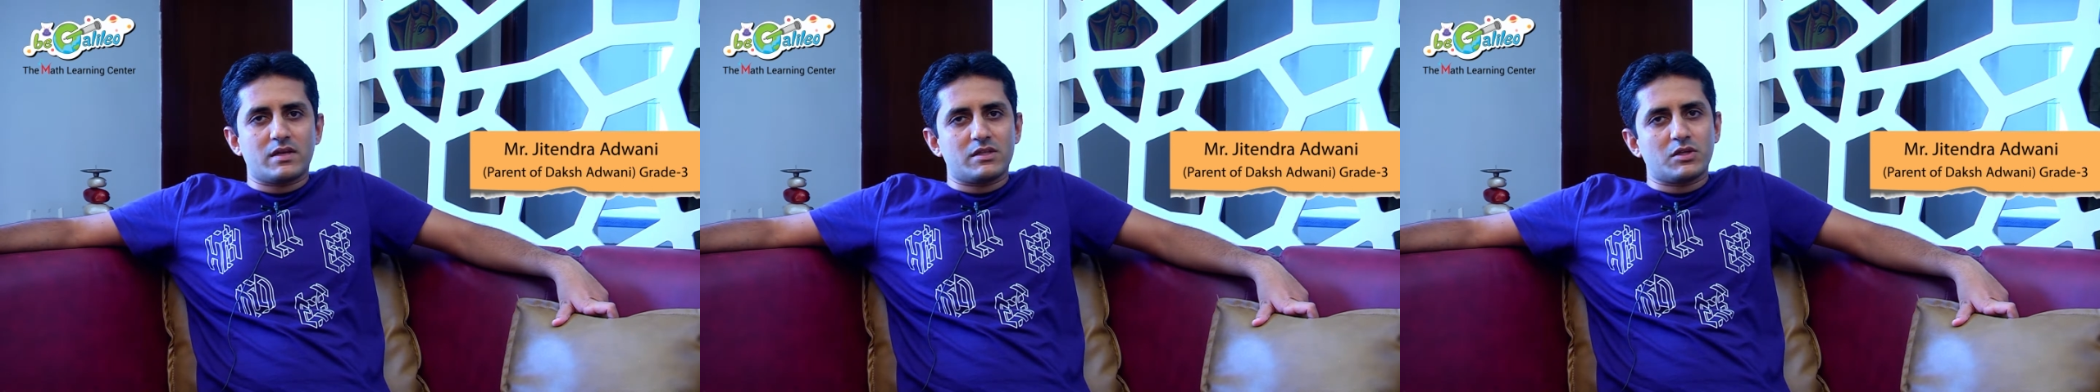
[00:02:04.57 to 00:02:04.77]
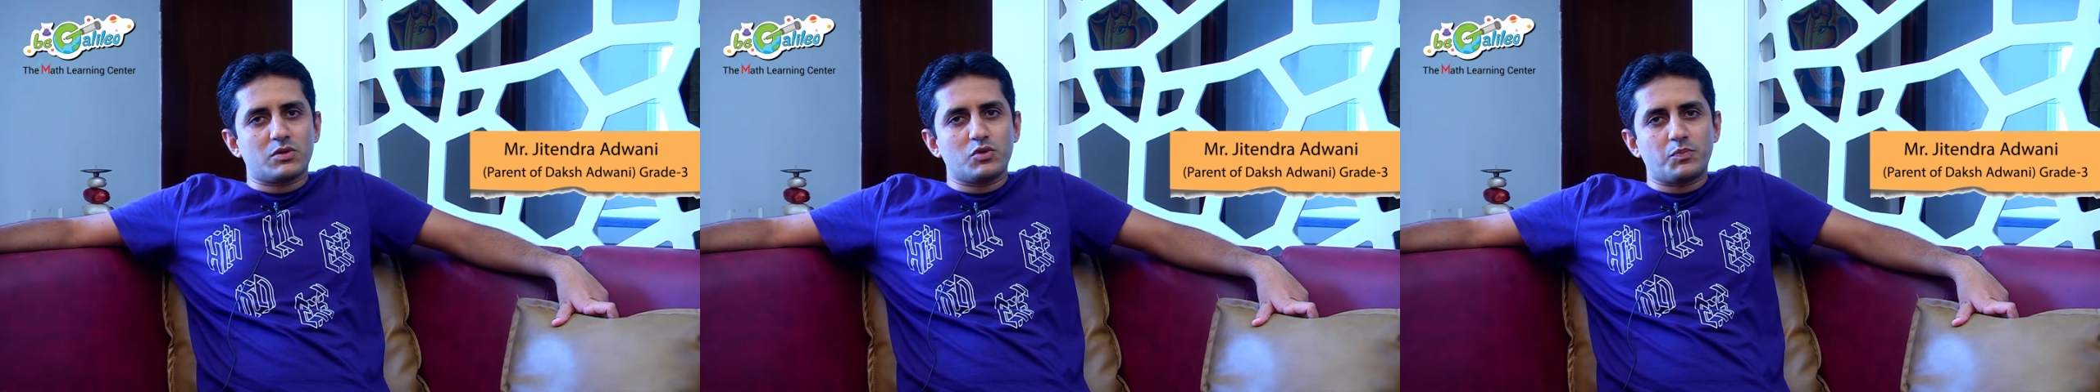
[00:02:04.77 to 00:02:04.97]

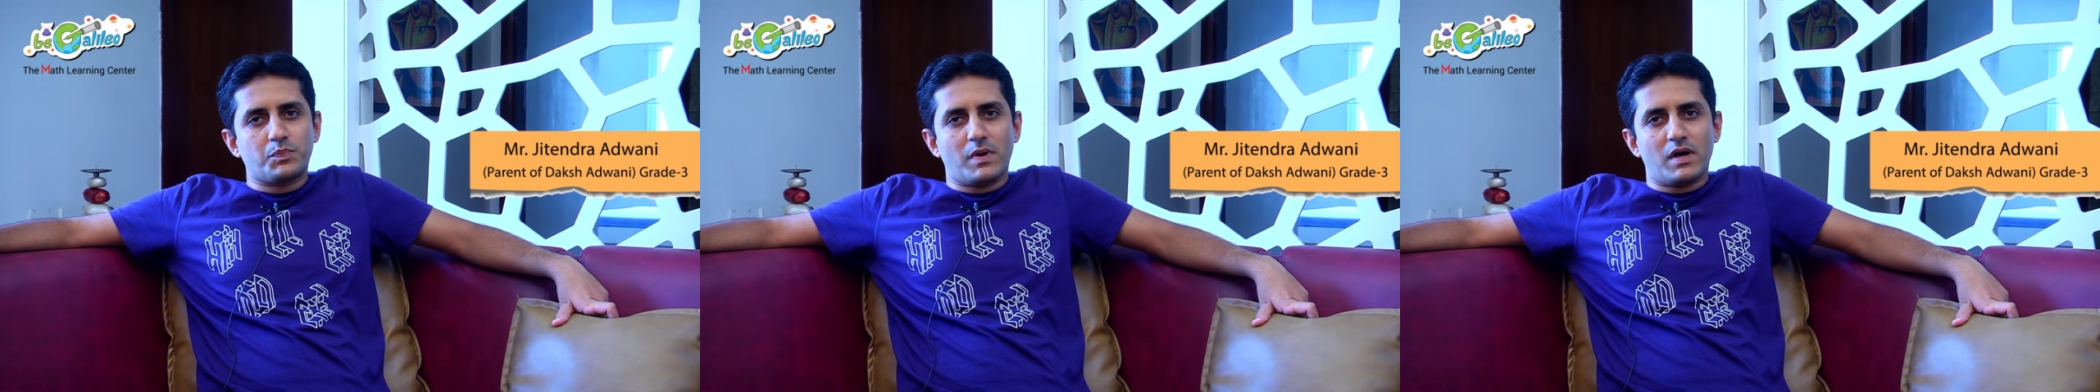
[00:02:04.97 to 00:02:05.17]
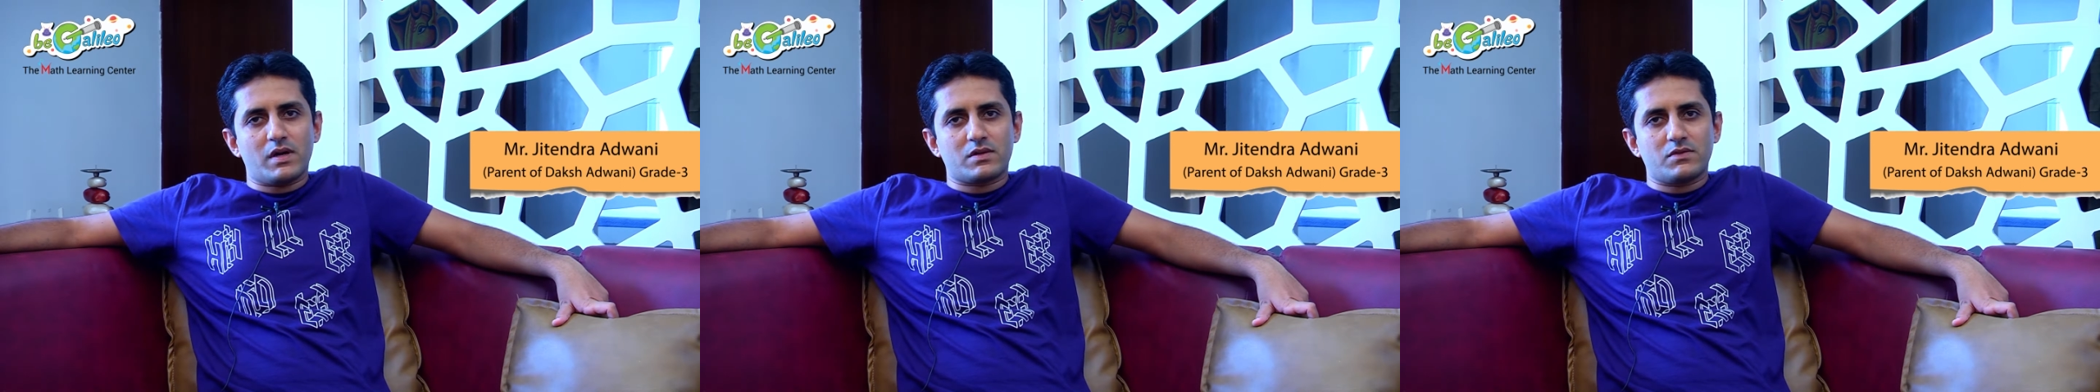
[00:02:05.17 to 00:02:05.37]
the good
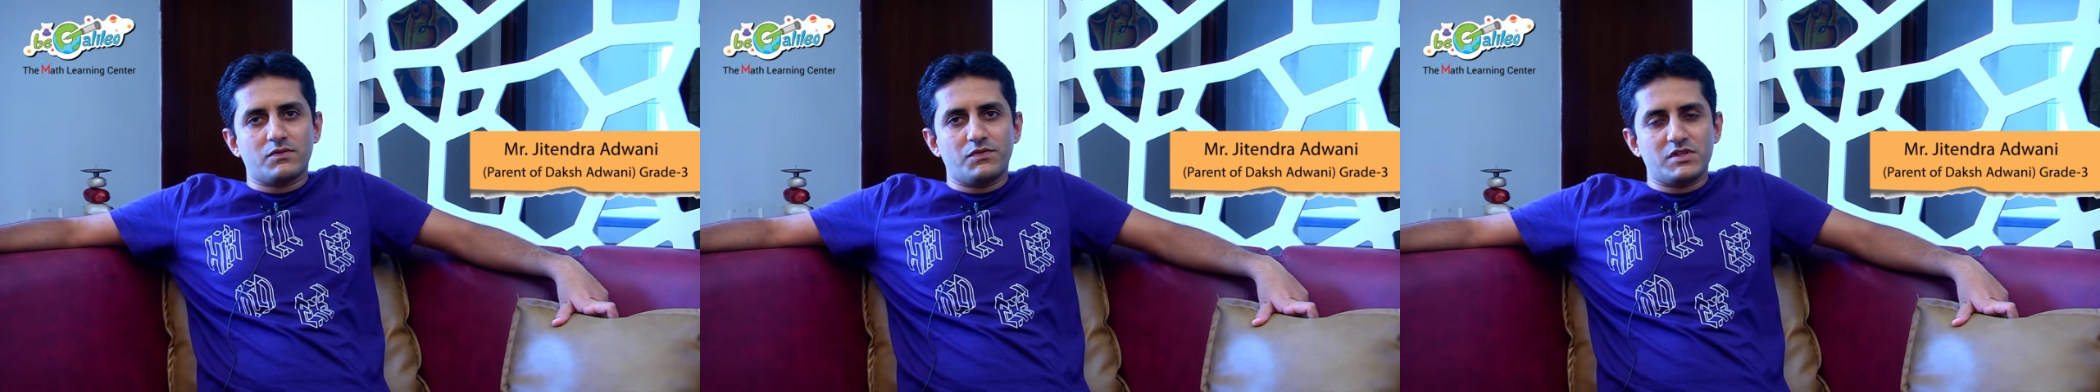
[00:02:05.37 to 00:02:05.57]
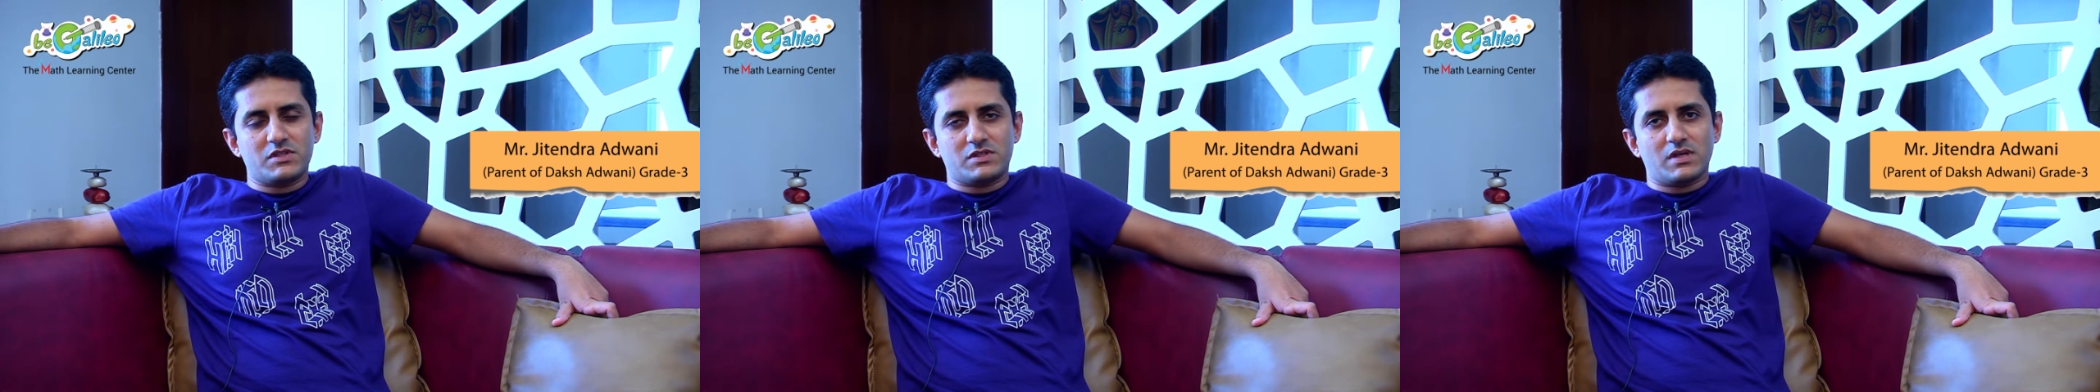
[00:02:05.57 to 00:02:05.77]
part
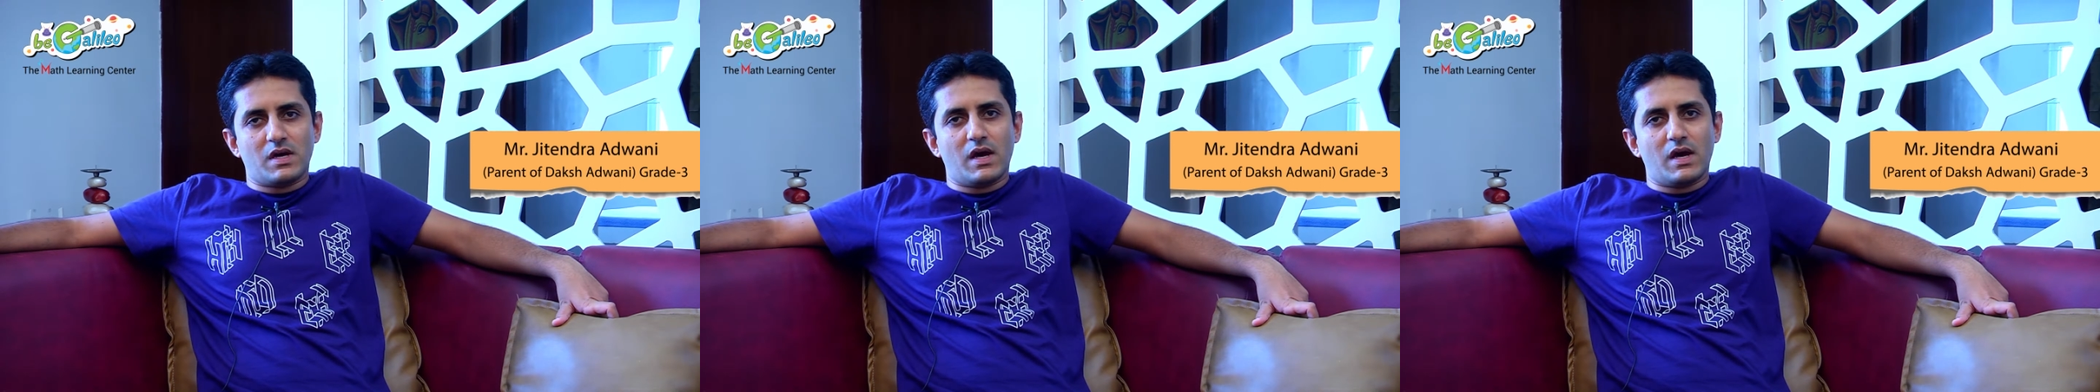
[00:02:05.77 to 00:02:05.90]
which